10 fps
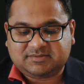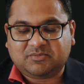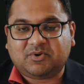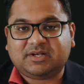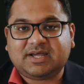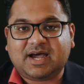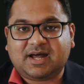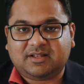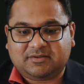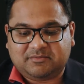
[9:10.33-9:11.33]
more
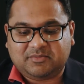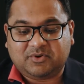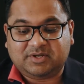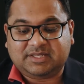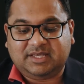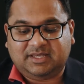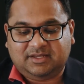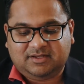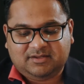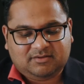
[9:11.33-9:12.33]
dal, more ghee.
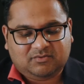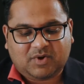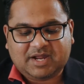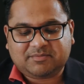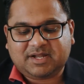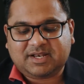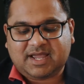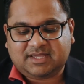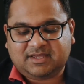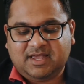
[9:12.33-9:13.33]
White man
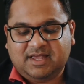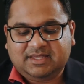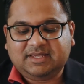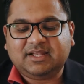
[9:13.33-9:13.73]
like he